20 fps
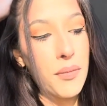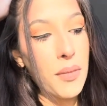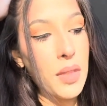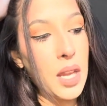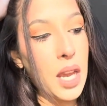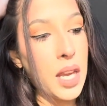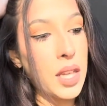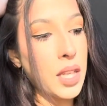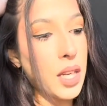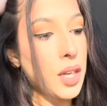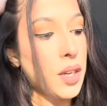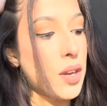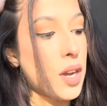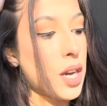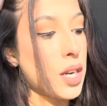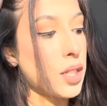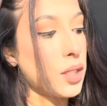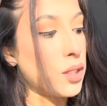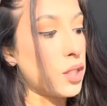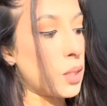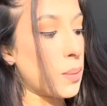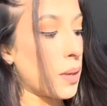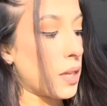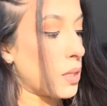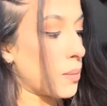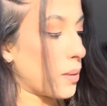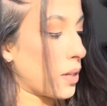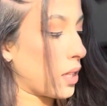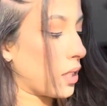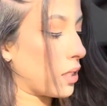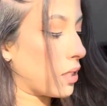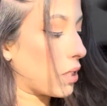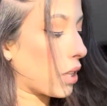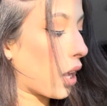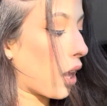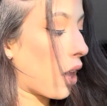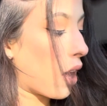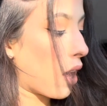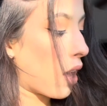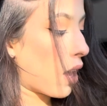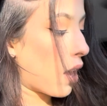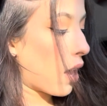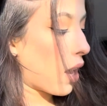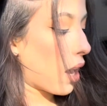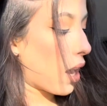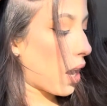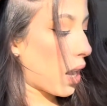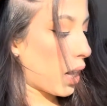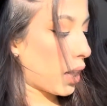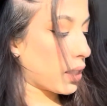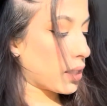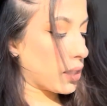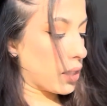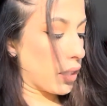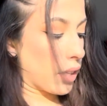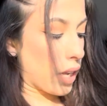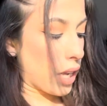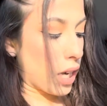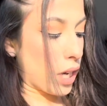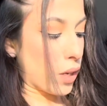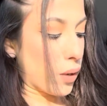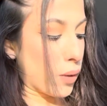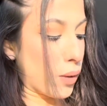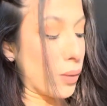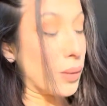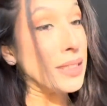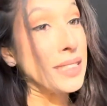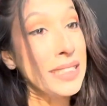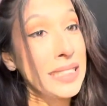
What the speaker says: I don't know how to do space buttons, and I still kind of don't know,